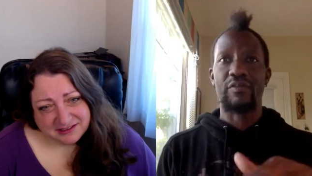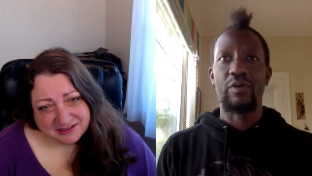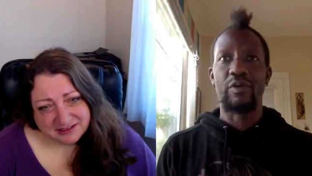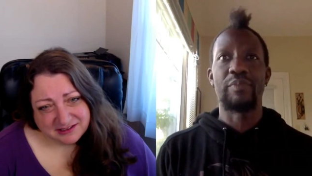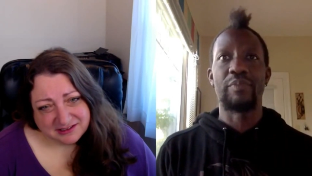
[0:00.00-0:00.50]
Speaker 1: ever
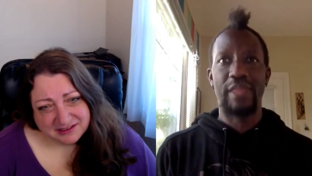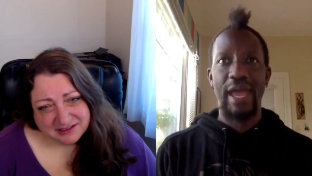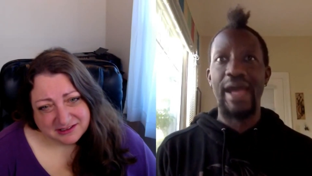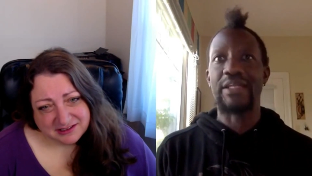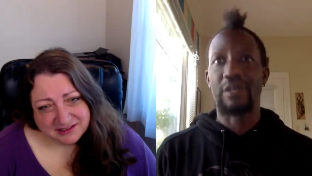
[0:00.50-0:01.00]
want to be
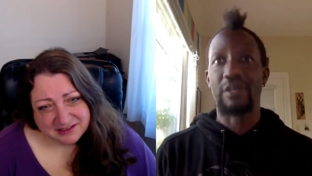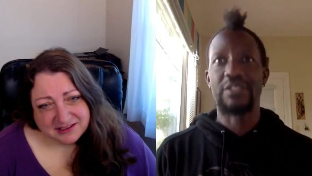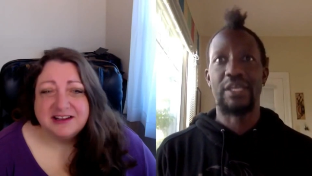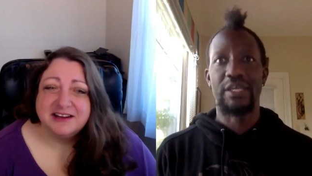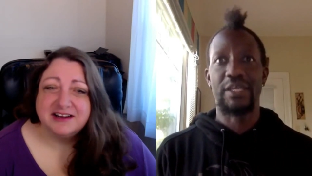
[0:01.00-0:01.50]
that on
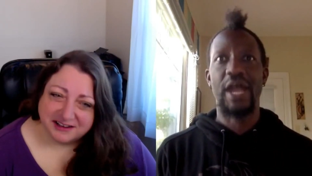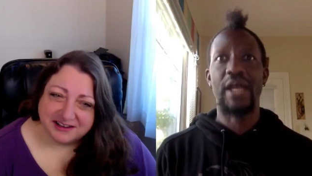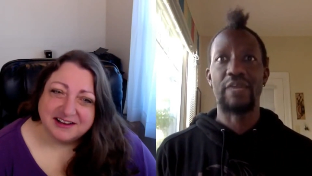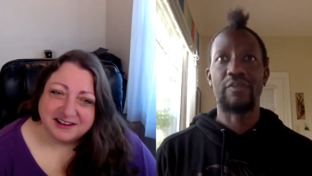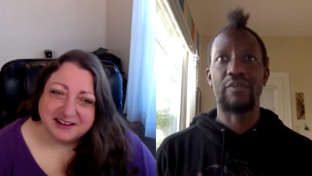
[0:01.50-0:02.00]
stage.
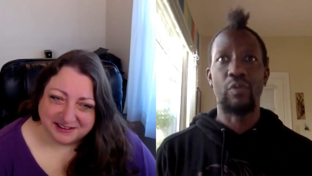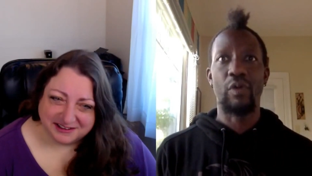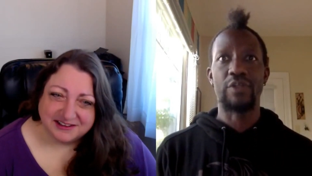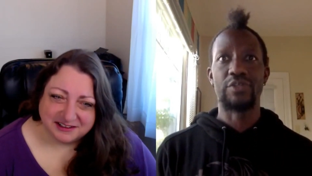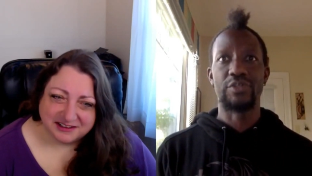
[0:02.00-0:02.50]
I never
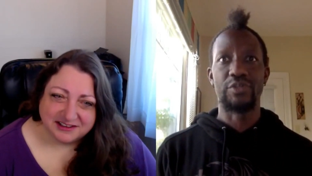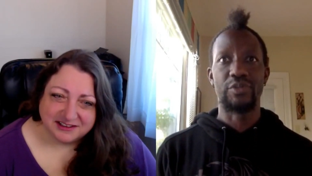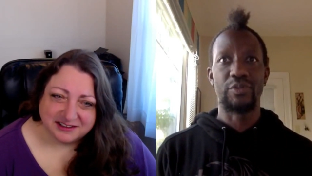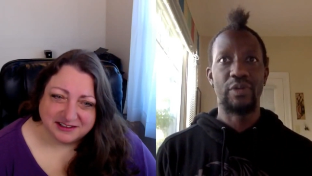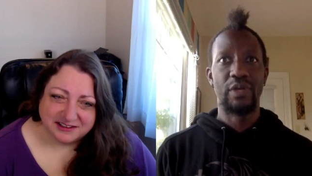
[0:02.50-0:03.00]
want
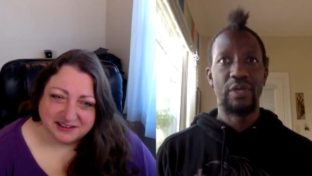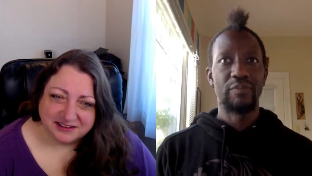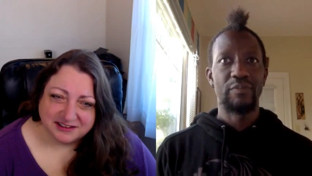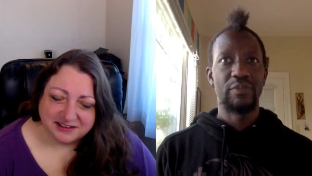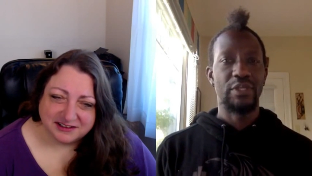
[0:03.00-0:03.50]
to,
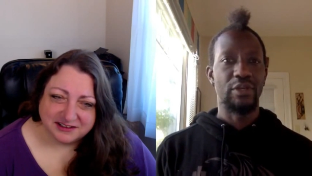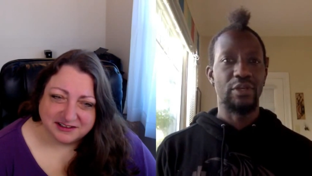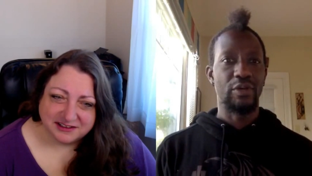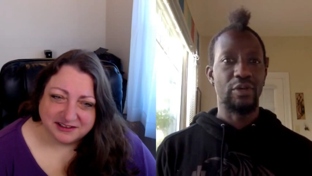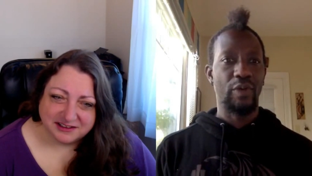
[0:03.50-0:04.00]
you
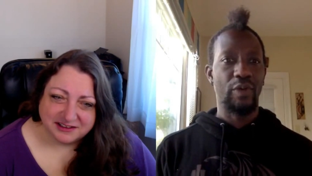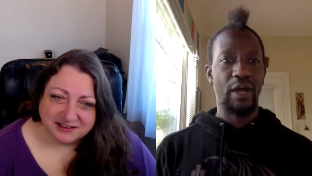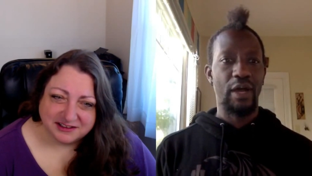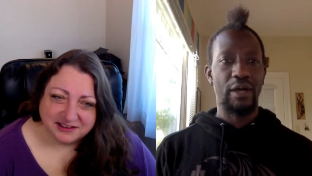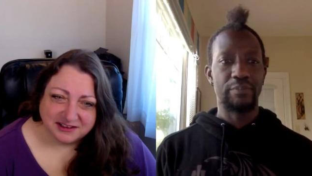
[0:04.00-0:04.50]
know,
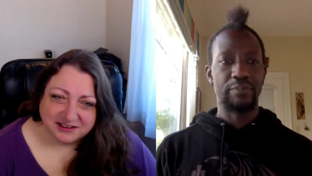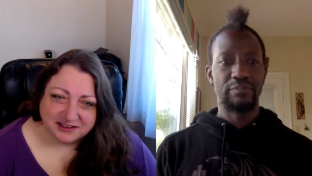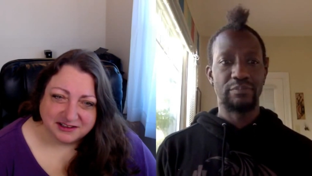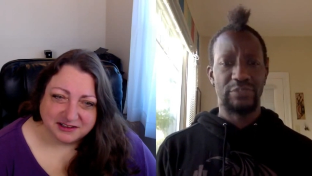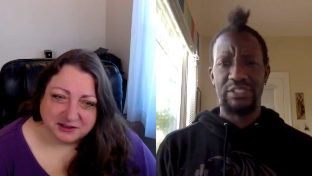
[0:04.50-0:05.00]
uh,
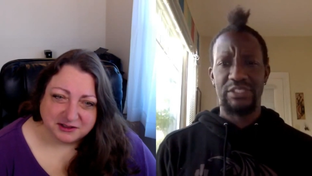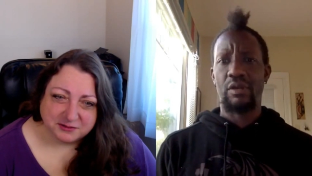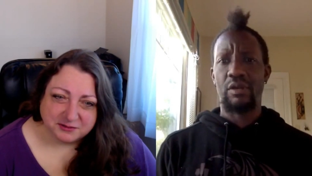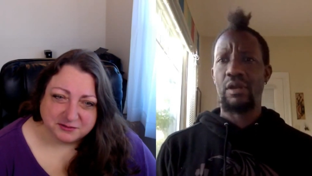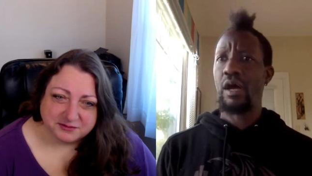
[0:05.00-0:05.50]
just
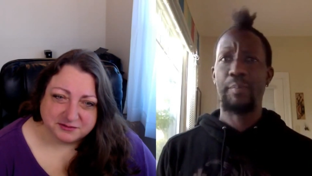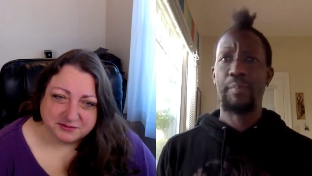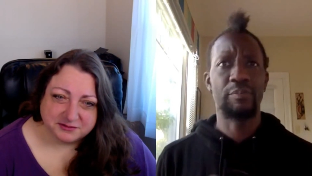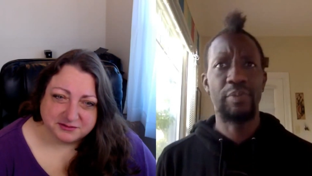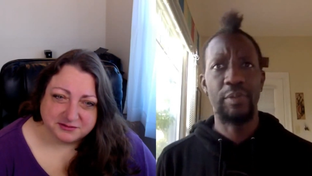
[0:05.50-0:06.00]
start
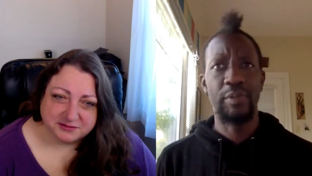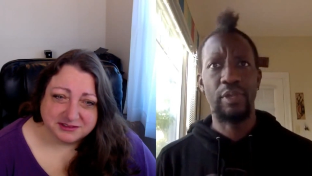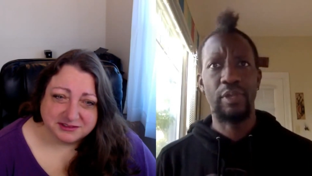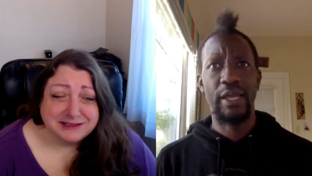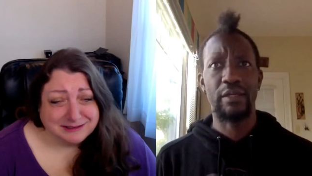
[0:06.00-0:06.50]
humping on
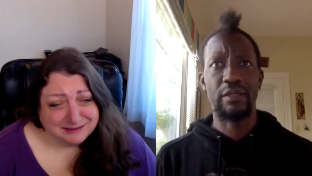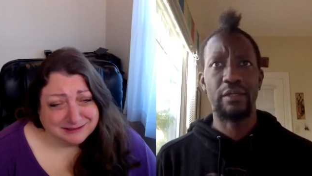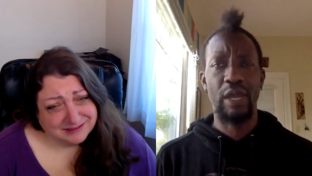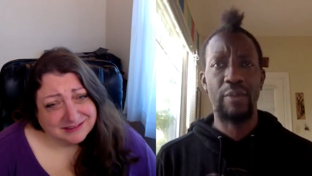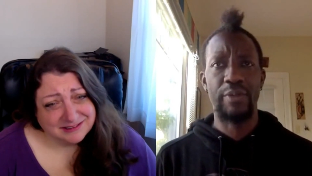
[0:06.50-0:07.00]
people like
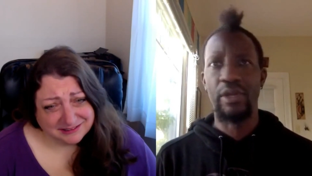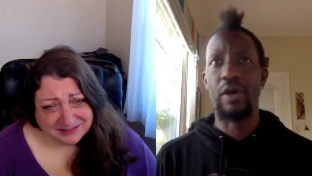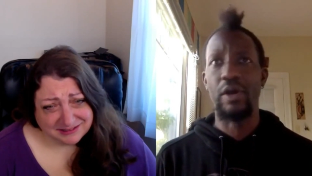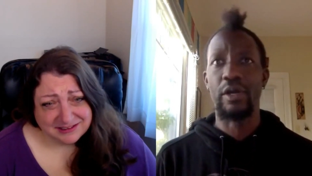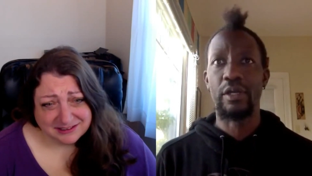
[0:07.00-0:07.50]
a rabid
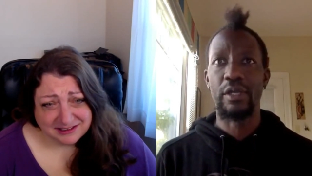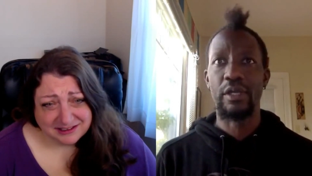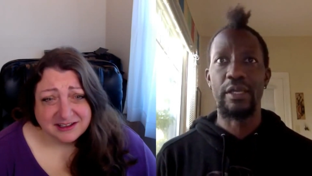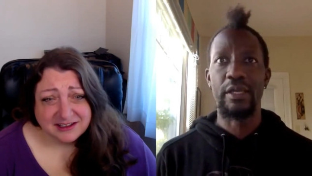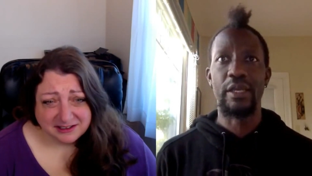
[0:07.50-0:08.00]
dog.
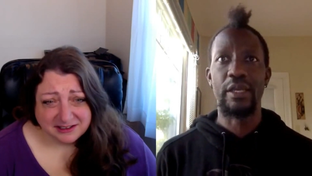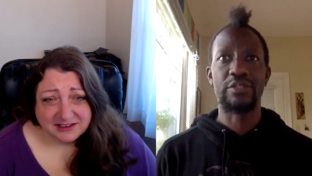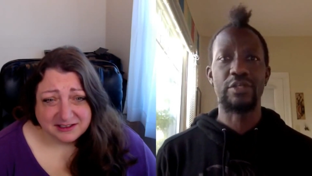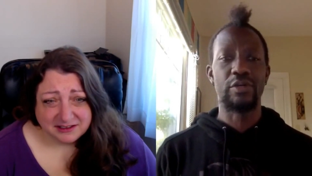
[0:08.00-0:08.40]
And and